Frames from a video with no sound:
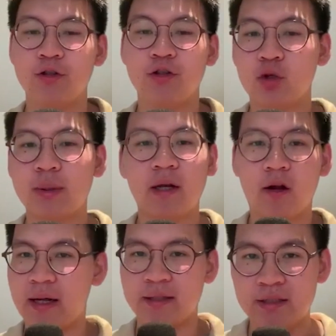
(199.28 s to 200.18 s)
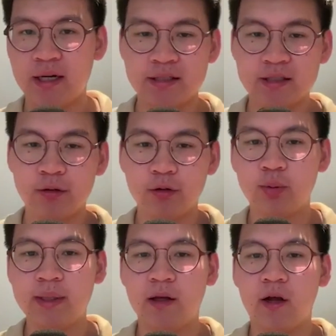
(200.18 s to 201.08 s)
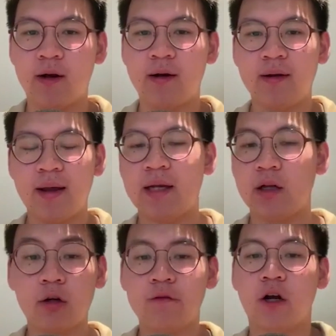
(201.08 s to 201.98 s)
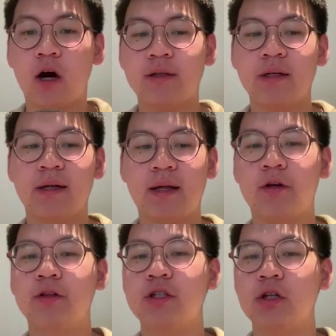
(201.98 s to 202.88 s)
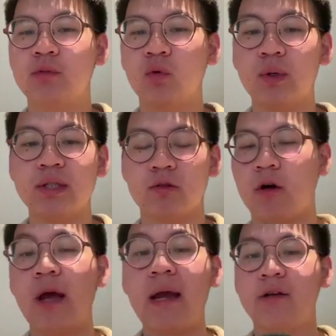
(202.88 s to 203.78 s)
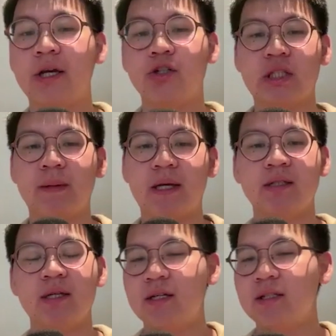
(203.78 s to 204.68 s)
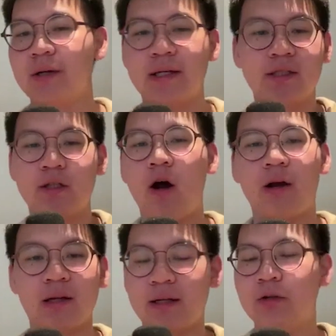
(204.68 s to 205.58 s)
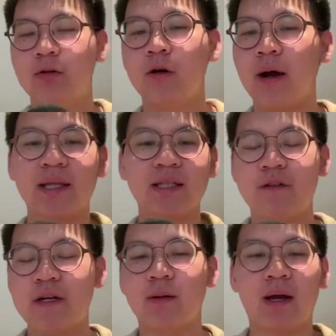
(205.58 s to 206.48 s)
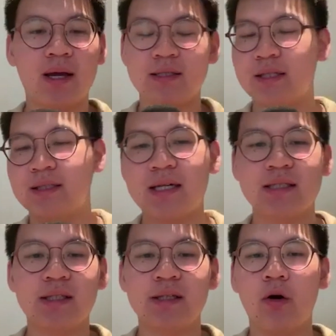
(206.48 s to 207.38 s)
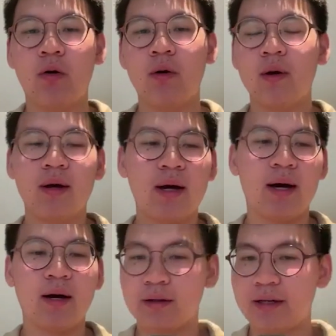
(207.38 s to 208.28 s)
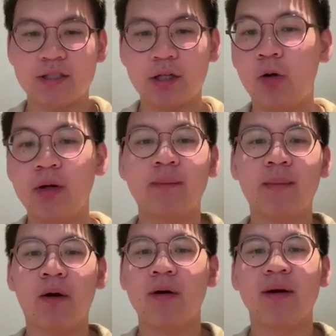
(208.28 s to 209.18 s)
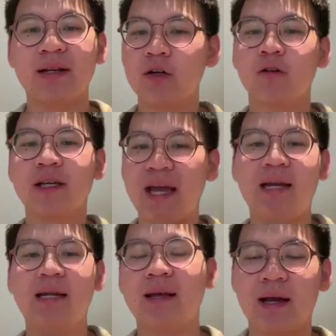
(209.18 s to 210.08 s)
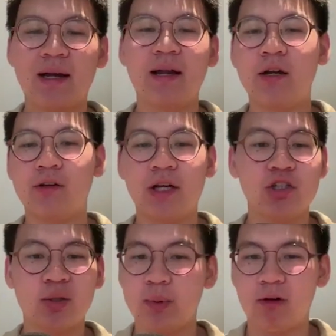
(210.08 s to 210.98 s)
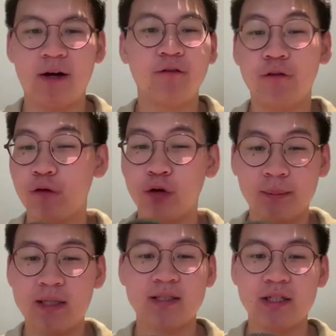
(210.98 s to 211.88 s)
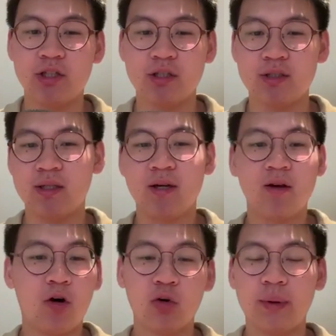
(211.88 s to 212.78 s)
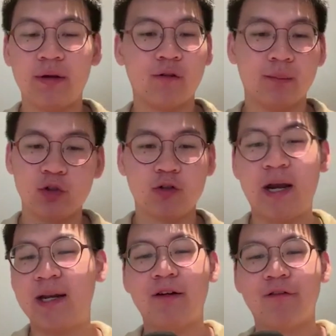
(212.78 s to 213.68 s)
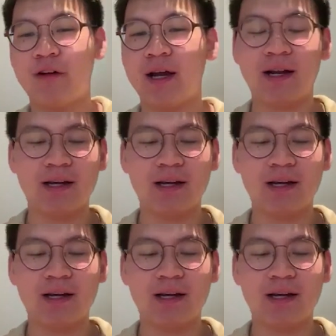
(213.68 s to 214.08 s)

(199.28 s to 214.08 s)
tweet a lot. I still do tweet a lot, and a lot of the content that I consumed was around the education space. So that's talking like Google ads, Facebook ads, that's SEO, that's code email, literally anything under education. We write for 40 plus niches, all the way from trading, finance,